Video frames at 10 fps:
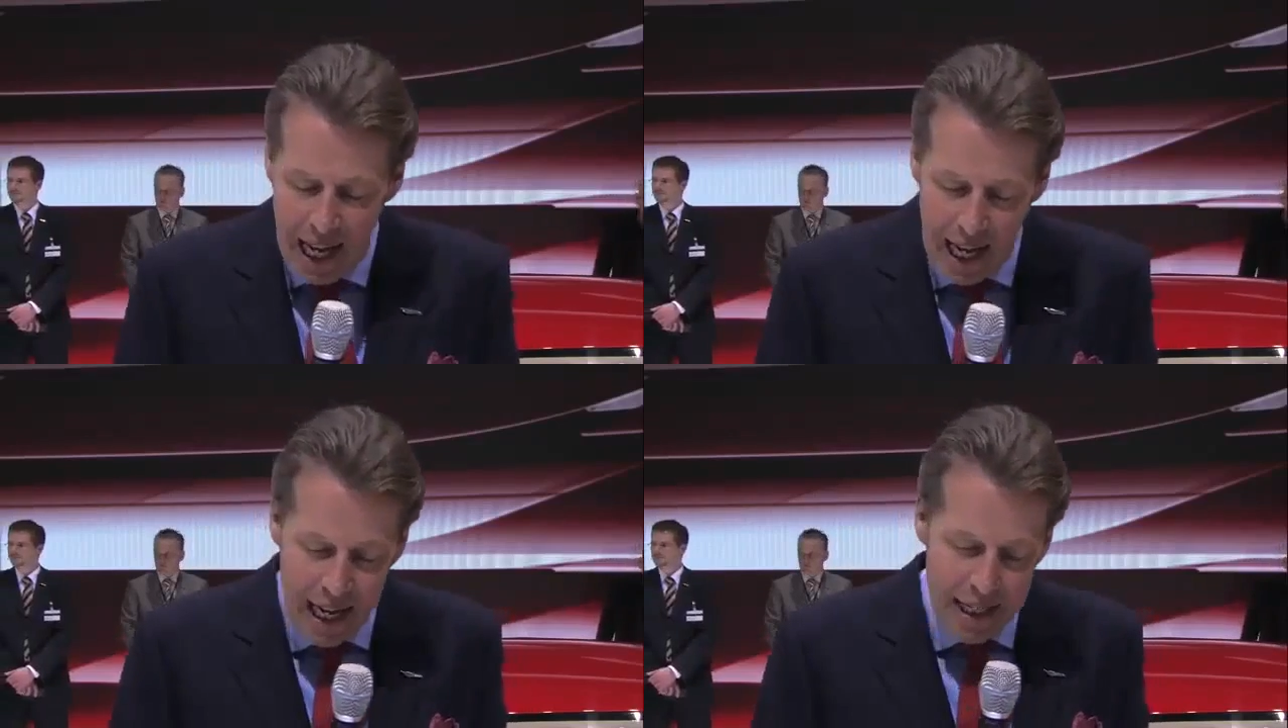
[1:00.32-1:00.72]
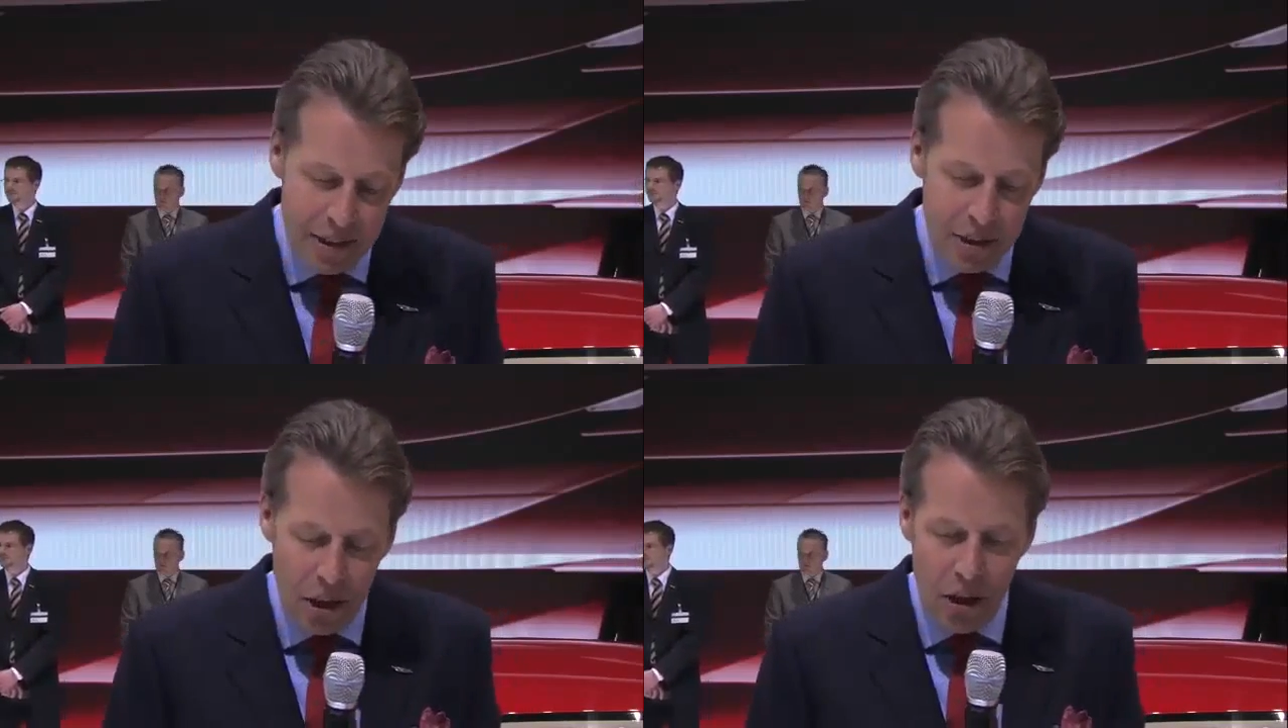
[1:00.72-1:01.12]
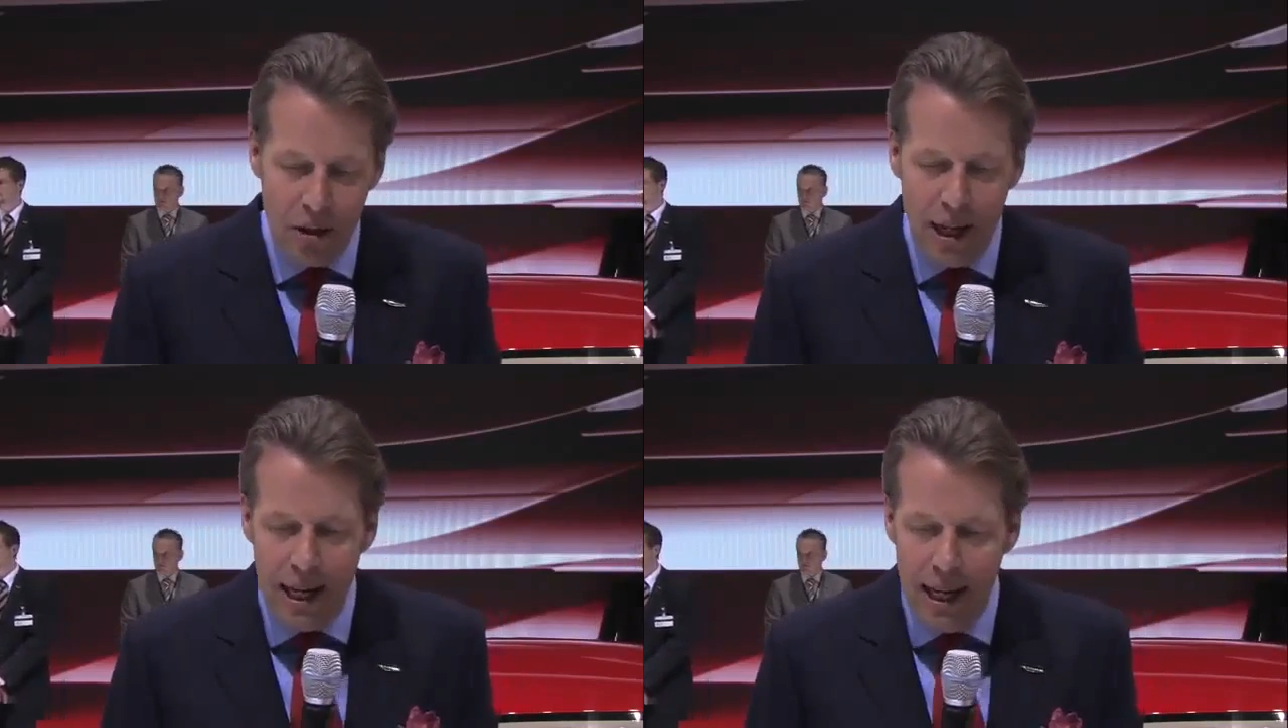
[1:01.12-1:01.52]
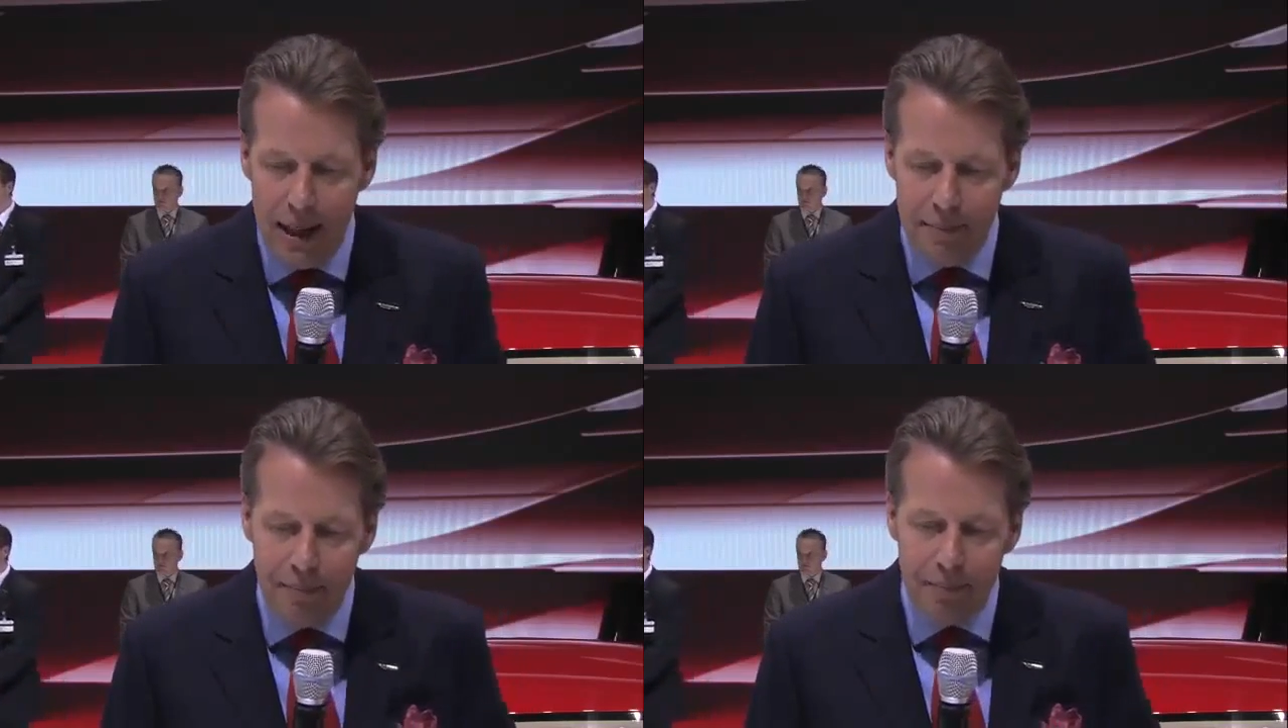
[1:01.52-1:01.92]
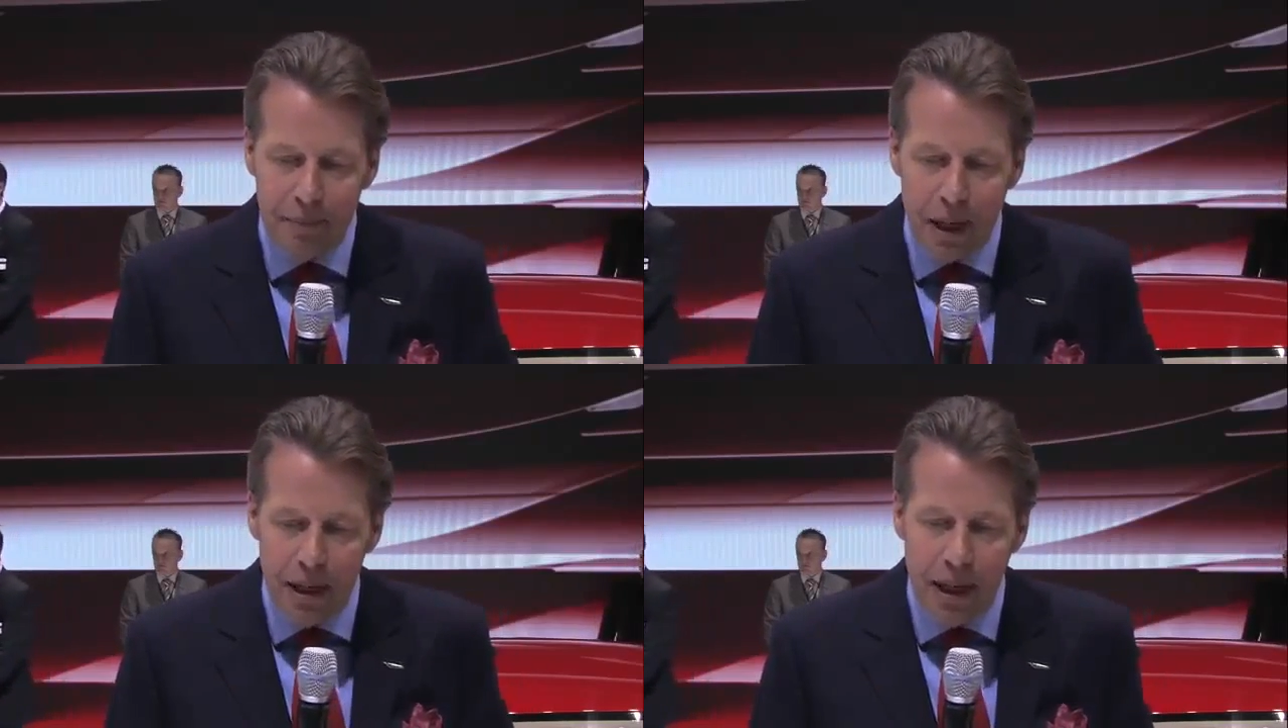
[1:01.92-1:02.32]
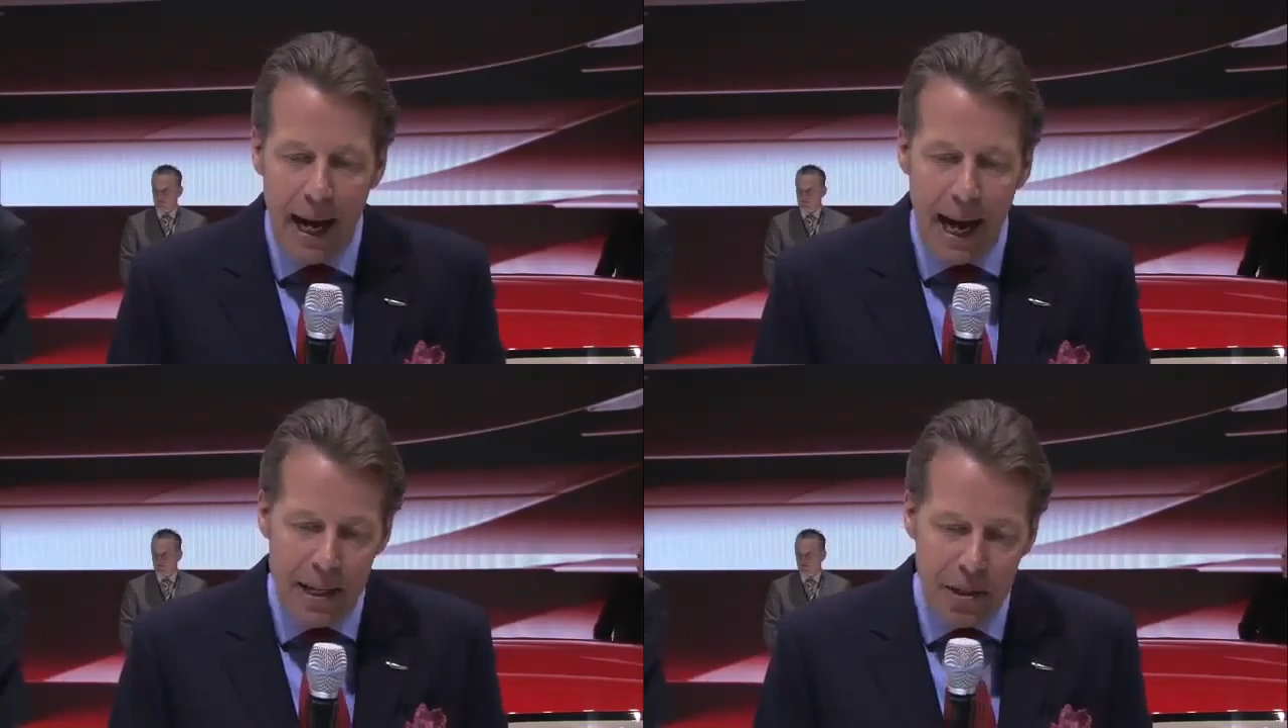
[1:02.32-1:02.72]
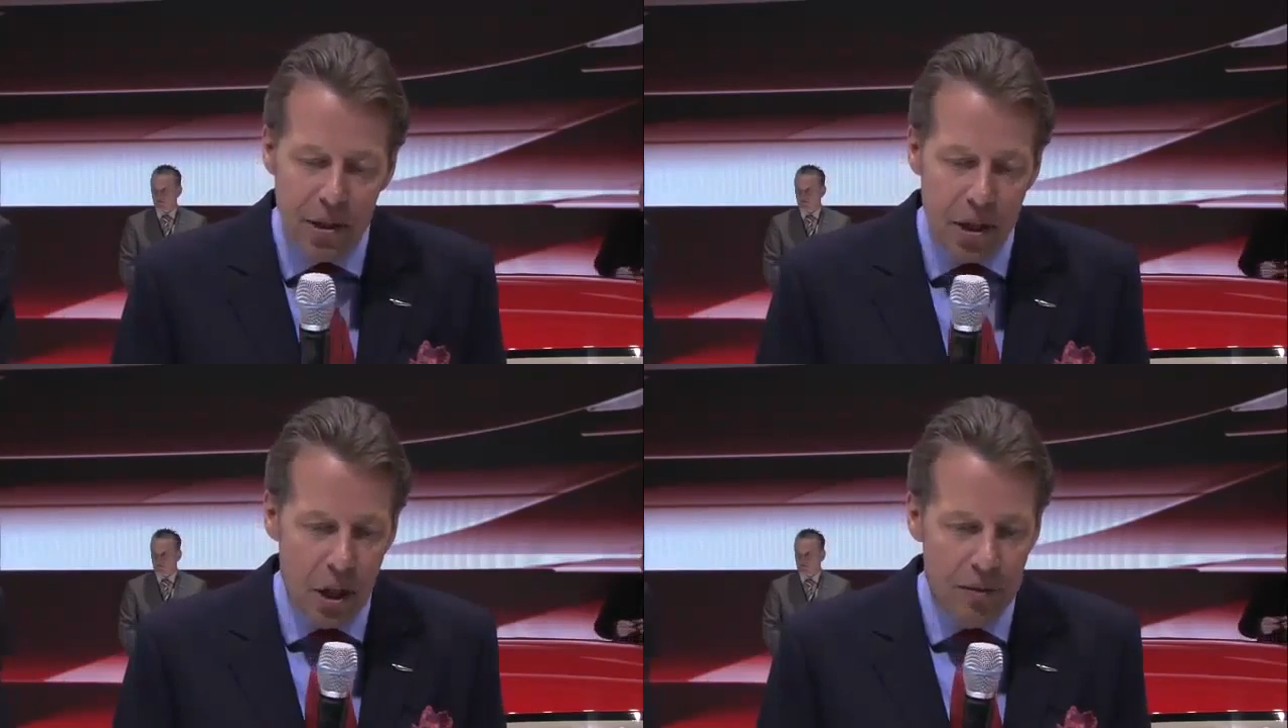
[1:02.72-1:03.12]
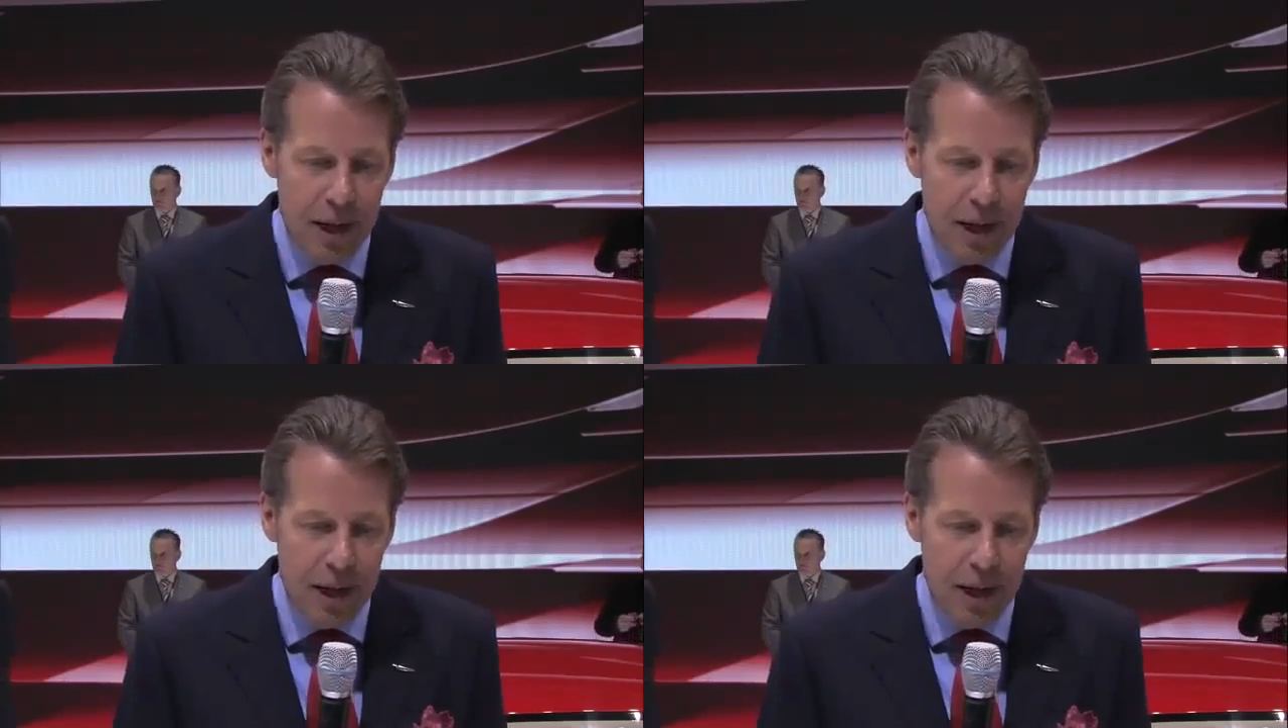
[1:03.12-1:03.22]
And so, as you know,